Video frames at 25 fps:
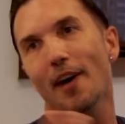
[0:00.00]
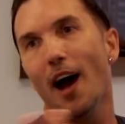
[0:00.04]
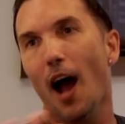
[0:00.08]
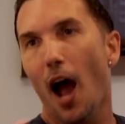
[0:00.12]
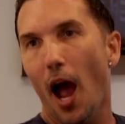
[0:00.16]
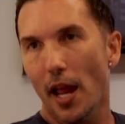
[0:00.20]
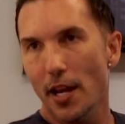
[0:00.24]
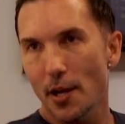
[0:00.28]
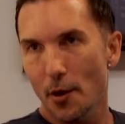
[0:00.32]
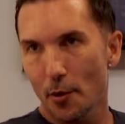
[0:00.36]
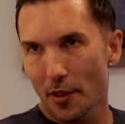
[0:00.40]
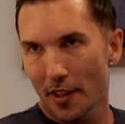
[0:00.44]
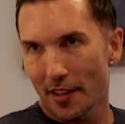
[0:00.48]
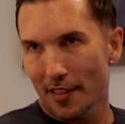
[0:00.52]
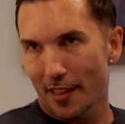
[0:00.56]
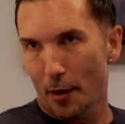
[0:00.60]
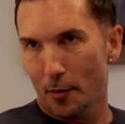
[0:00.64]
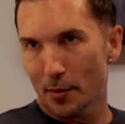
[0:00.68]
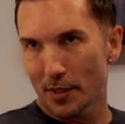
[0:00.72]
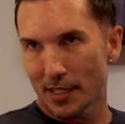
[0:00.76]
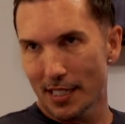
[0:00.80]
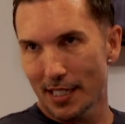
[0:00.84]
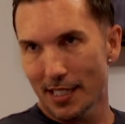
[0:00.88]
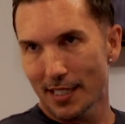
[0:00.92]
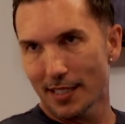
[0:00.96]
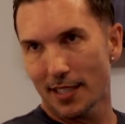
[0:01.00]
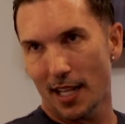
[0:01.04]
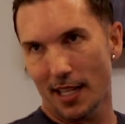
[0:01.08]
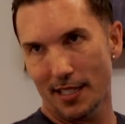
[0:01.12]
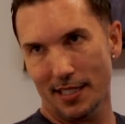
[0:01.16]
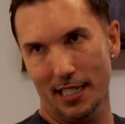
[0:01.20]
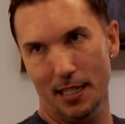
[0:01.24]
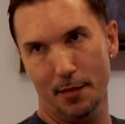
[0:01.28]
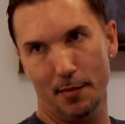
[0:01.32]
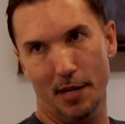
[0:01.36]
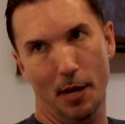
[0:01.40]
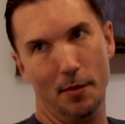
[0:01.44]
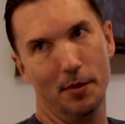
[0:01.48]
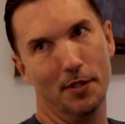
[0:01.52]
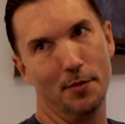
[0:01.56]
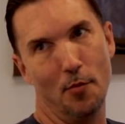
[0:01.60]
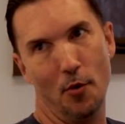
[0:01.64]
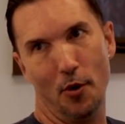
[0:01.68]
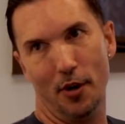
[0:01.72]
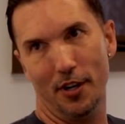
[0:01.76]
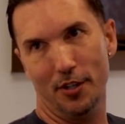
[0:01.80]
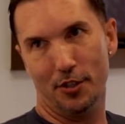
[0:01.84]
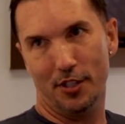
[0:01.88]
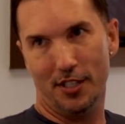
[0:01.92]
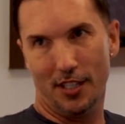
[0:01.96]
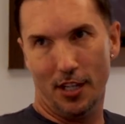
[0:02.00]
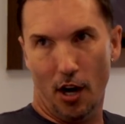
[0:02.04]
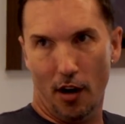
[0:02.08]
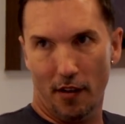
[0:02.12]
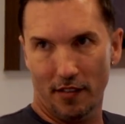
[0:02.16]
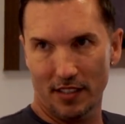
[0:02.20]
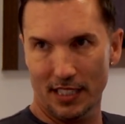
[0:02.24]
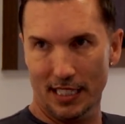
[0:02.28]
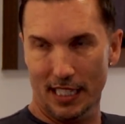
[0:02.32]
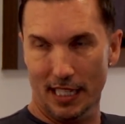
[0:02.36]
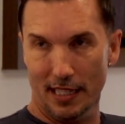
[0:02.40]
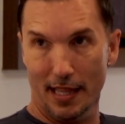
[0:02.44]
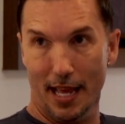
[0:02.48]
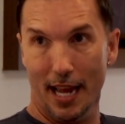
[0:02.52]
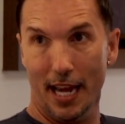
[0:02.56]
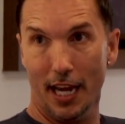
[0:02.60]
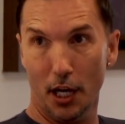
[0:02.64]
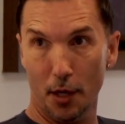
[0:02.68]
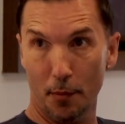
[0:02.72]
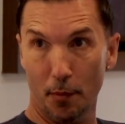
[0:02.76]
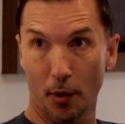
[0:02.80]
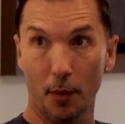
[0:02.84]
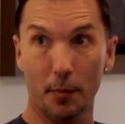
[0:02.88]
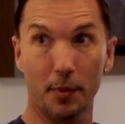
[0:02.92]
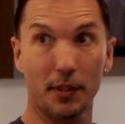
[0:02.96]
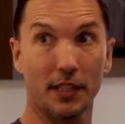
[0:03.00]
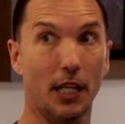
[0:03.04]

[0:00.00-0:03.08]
I know that was a necessity, but I was more interested obviously in the hair part.